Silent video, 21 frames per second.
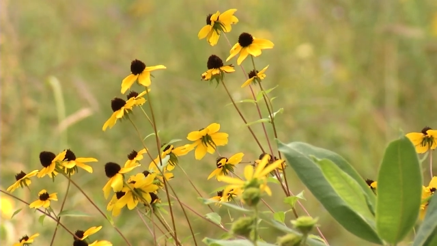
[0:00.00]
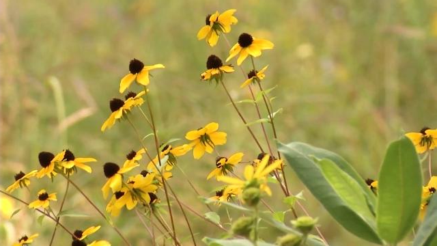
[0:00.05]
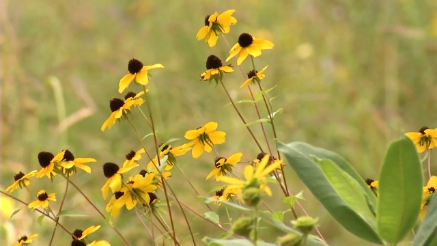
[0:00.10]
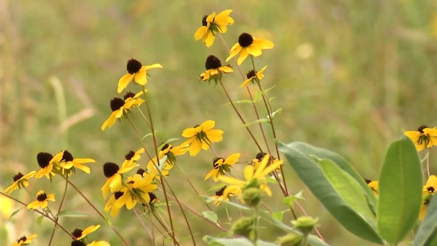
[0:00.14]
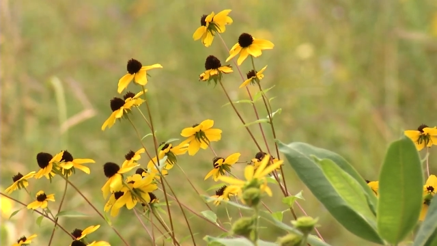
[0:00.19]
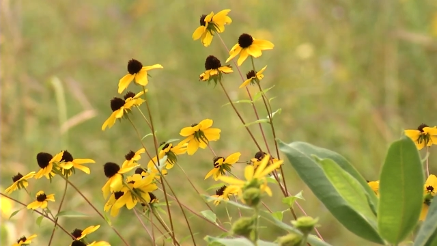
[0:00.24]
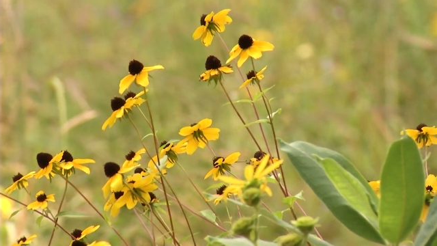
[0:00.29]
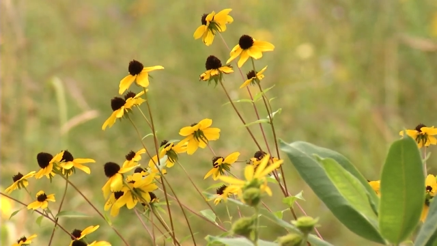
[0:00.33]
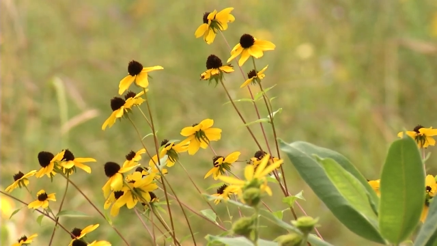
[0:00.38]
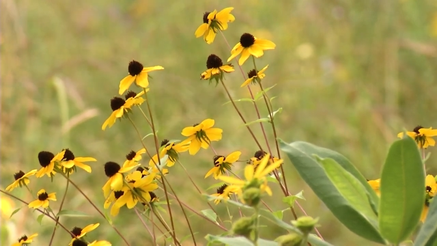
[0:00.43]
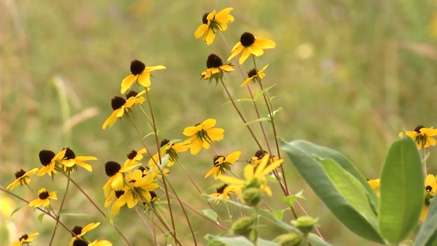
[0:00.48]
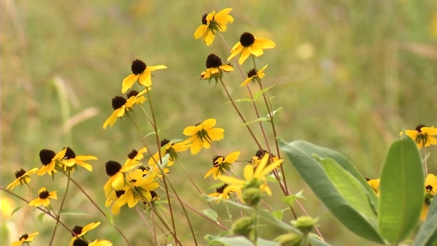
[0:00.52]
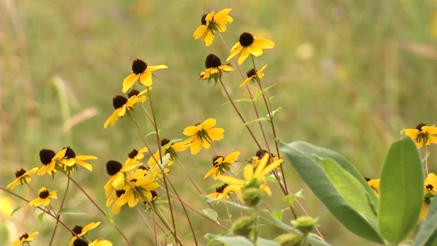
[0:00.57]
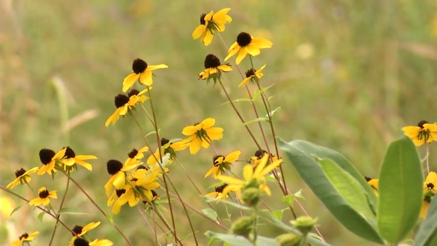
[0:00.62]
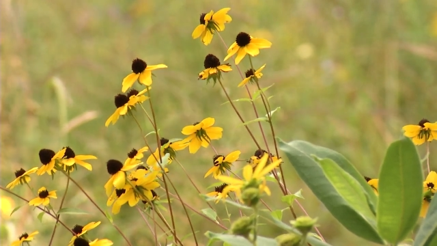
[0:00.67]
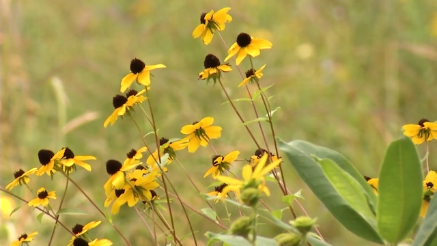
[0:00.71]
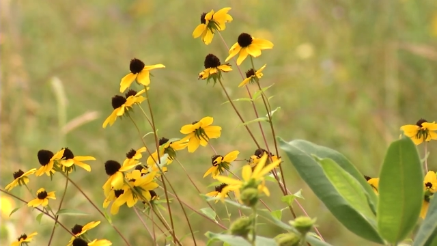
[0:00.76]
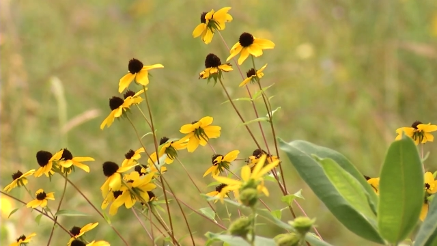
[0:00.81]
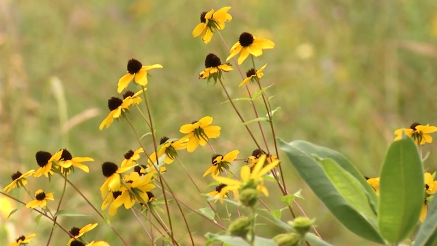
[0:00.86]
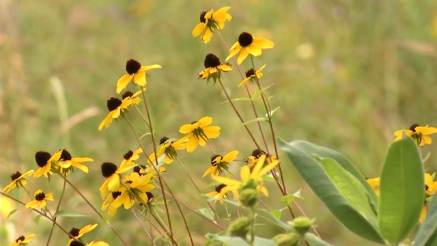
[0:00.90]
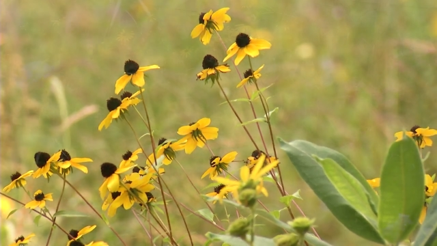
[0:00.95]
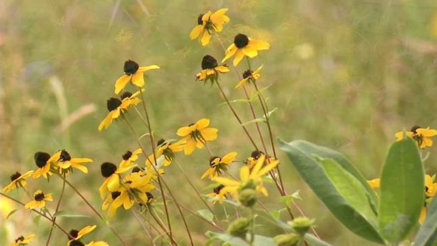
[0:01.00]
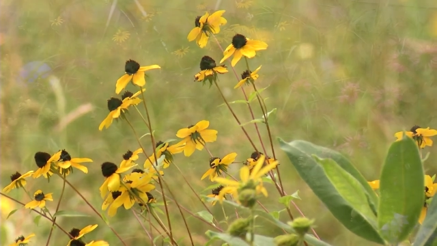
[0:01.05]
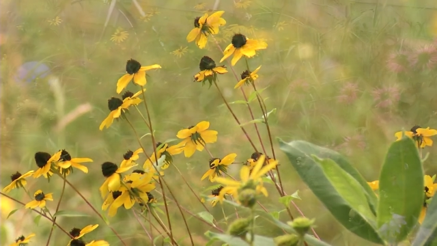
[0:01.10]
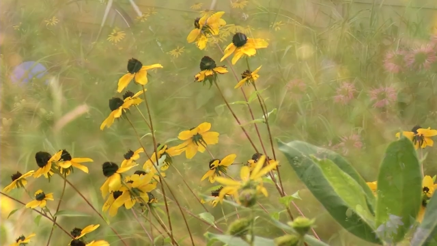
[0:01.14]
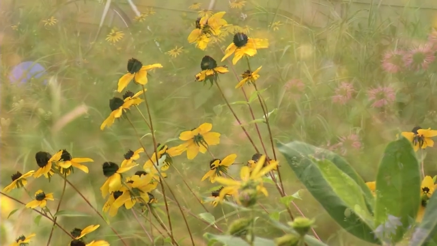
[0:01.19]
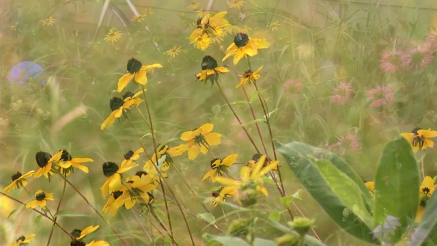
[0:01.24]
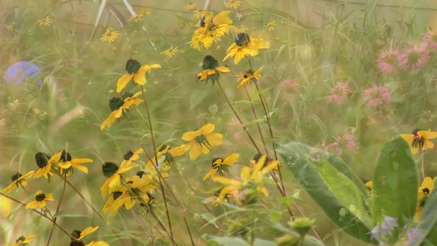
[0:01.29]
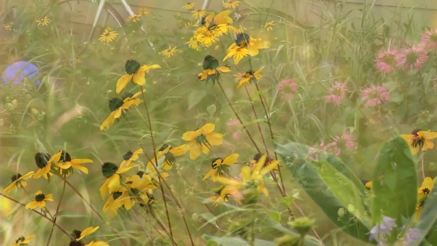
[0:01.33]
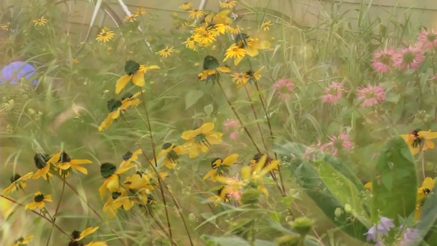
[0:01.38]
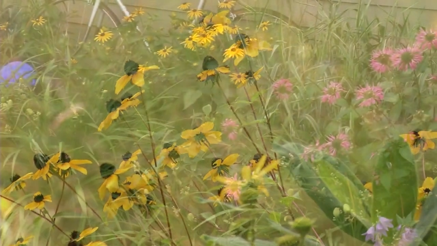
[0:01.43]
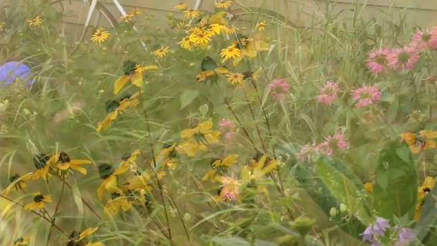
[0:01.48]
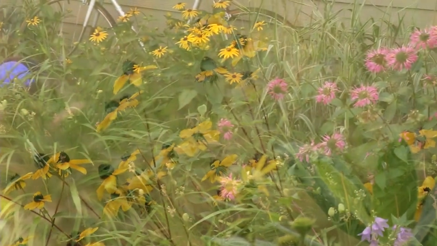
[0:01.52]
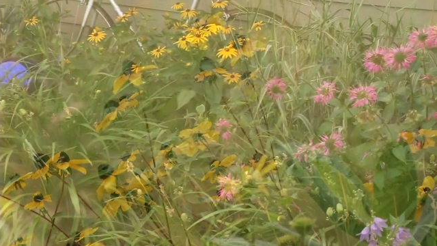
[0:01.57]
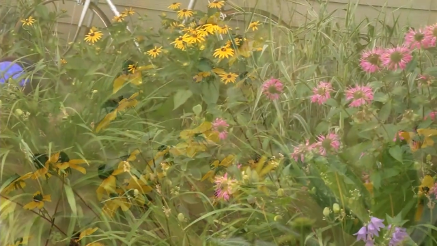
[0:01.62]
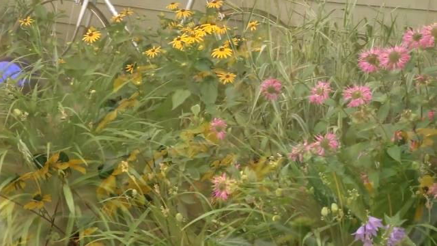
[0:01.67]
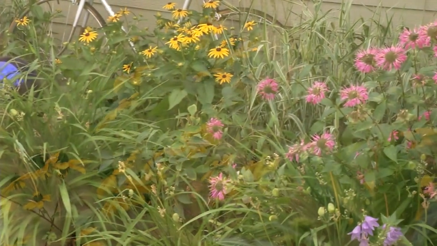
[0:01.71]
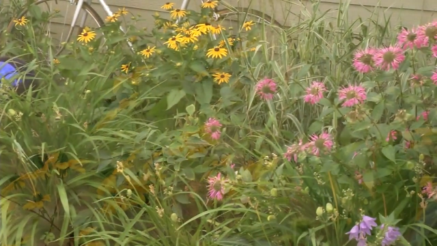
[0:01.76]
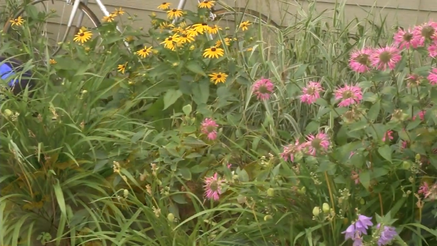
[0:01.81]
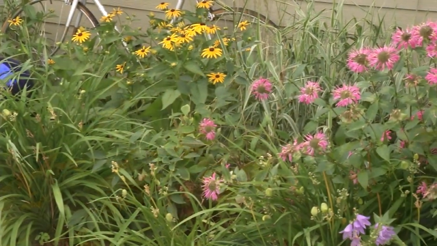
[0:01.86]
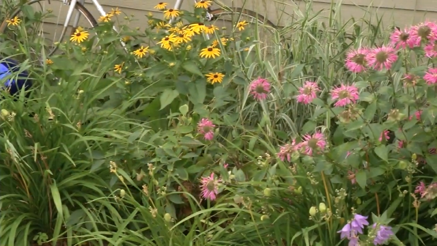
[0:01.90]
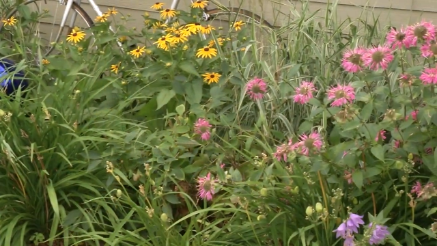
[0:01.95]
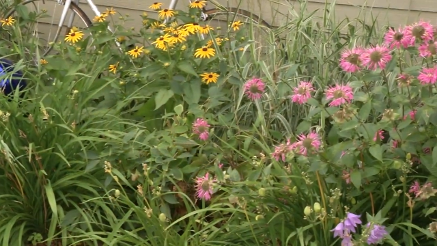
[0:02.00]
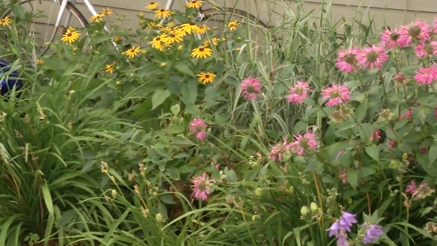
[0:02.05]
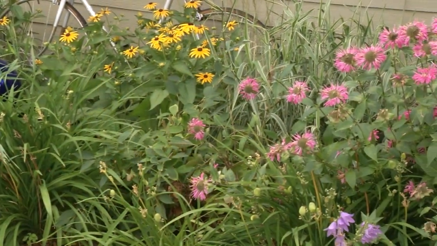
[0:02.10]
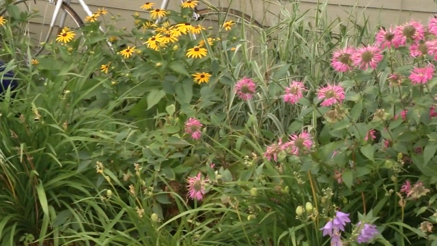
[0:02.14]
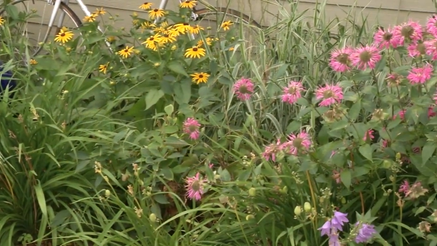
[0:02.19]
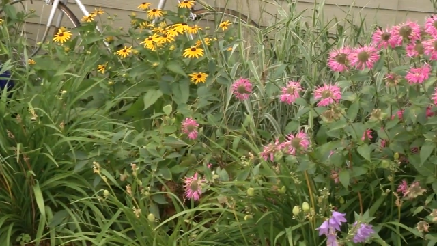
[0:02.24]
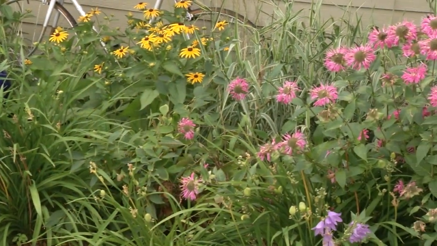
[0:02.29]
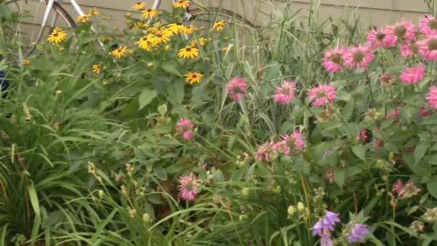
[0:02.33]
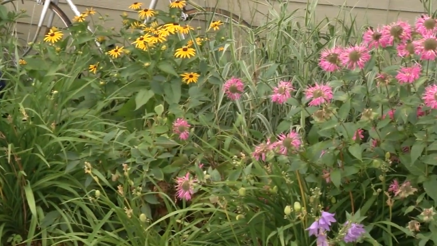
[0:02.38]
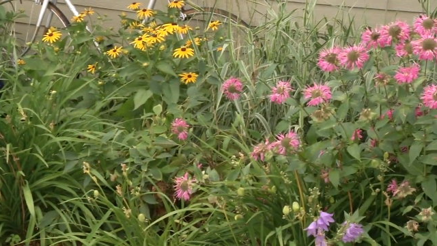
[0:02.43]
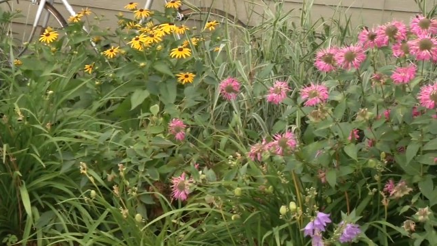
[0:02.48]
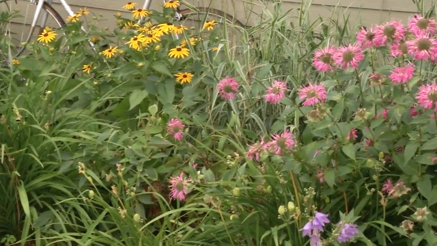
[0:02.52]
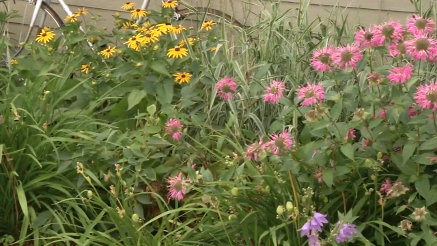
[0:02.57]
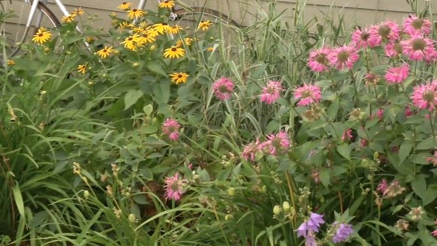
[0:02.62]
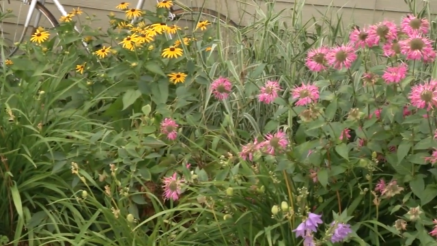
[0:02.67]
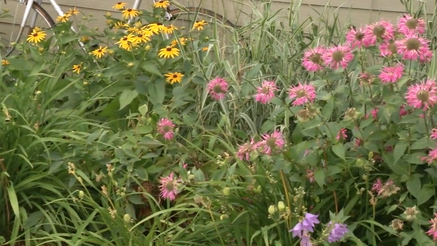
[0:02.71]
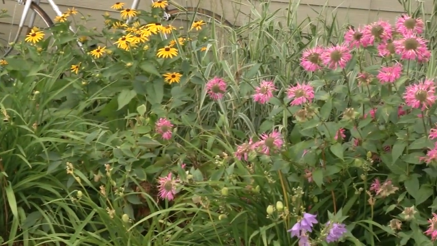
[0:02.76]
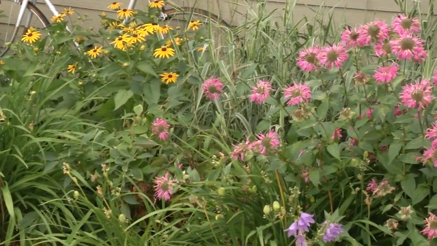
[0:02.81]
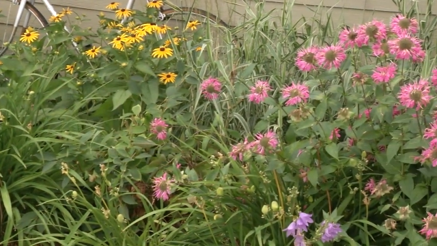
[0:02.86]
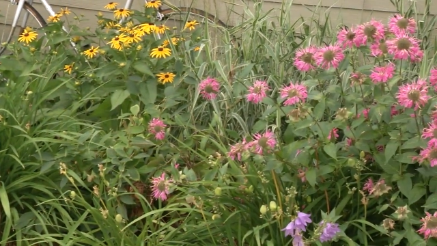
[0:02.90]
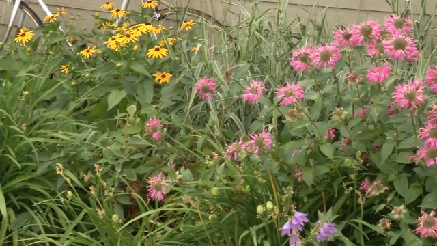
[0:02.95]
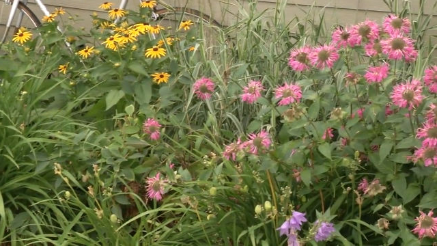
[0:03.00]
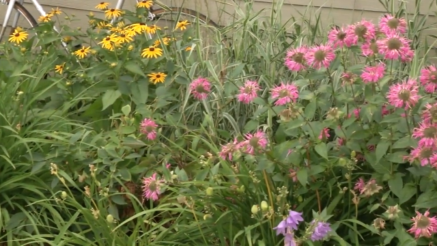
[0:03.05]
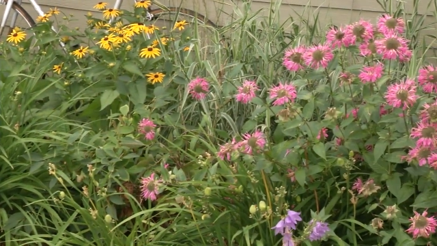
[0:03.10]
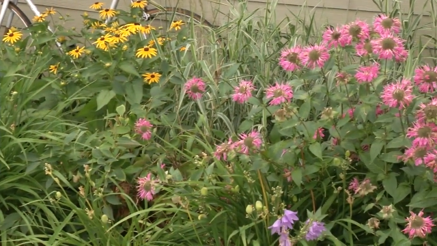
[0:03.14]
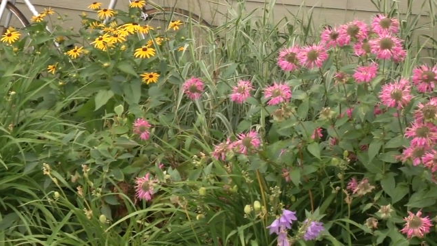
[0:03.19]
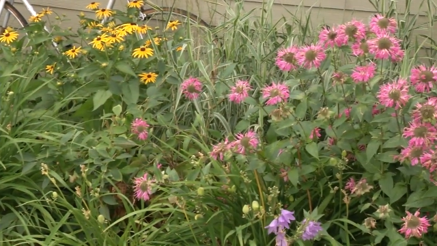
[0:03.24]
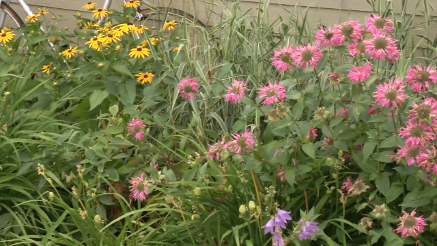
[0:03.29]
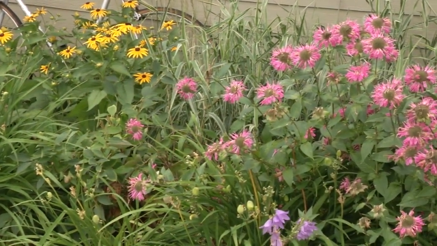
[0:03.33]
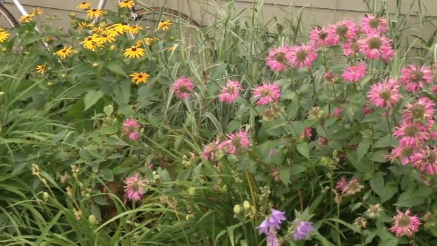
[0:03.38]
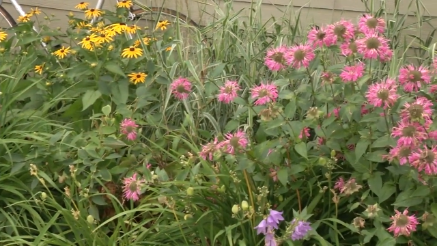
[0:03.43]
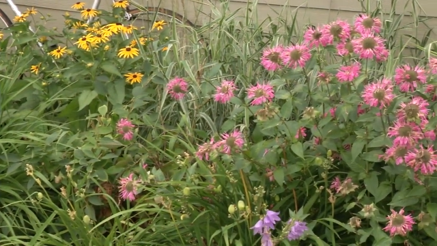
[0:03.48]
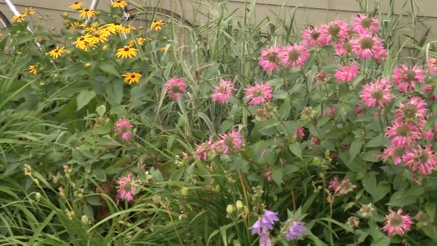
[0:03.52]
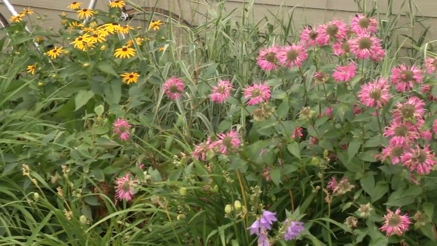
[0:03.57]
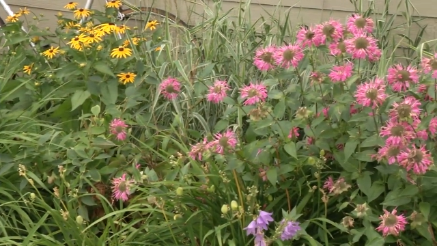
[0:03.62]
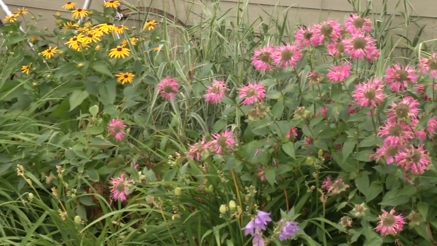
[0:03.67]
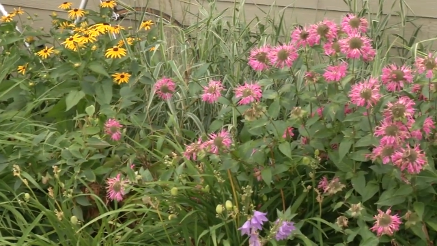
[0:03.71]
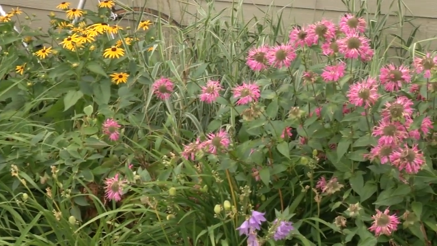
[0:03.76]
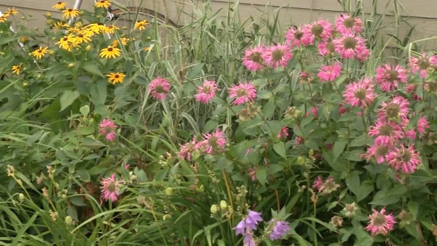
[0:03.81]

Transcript: (no speaker visible)